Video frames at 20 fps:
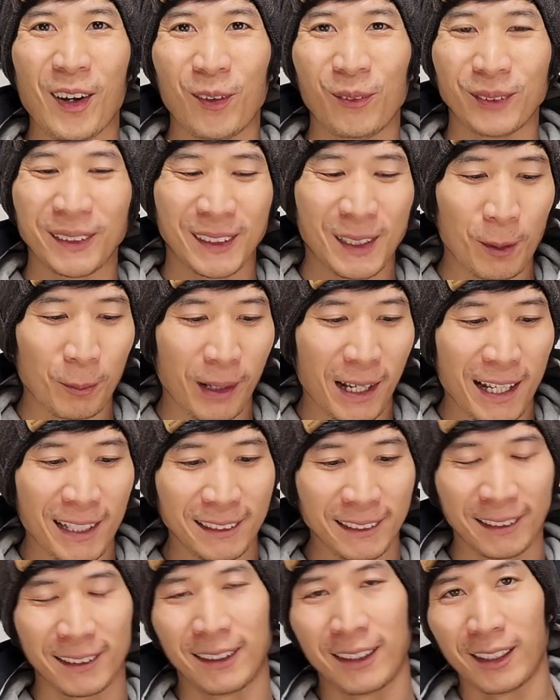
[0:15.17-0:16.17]
what's up
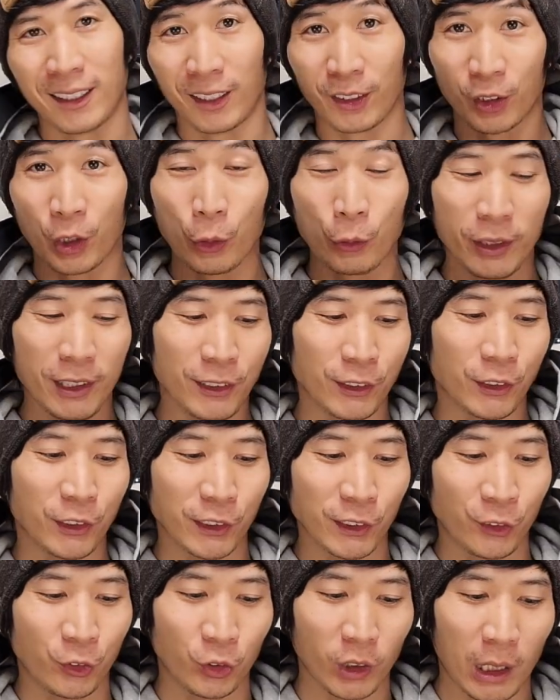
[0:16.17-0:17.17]
guys? Acuity
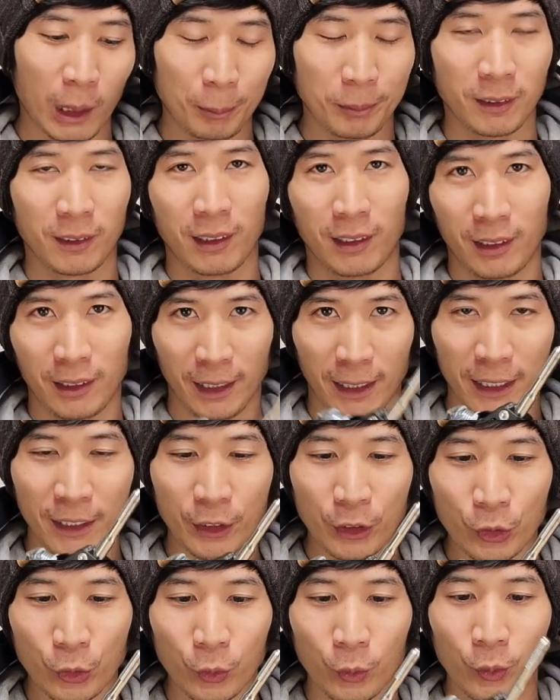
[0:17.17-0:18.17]
just dropped a
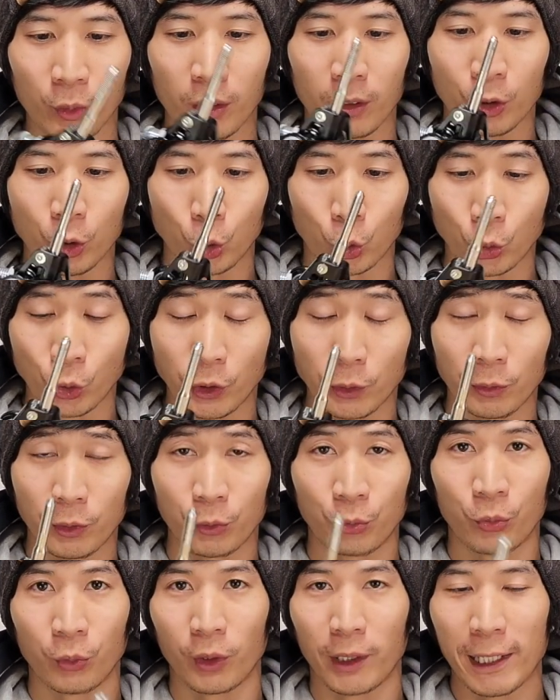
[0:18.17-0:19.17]
new short shifter
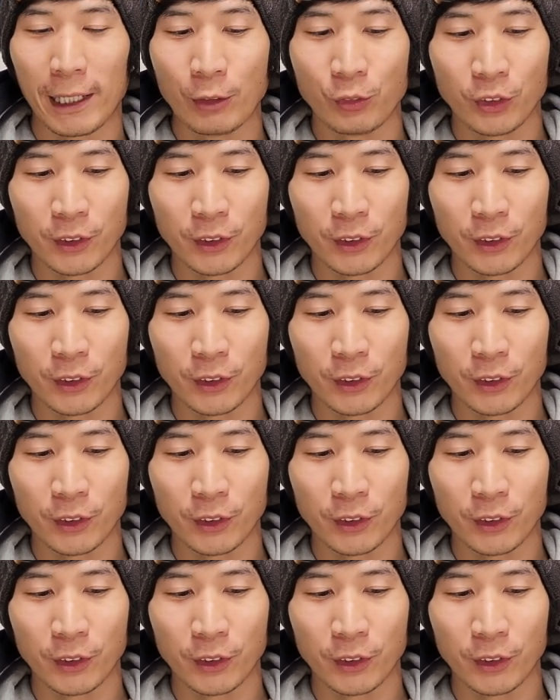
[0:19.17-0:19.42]
for the 8th Gen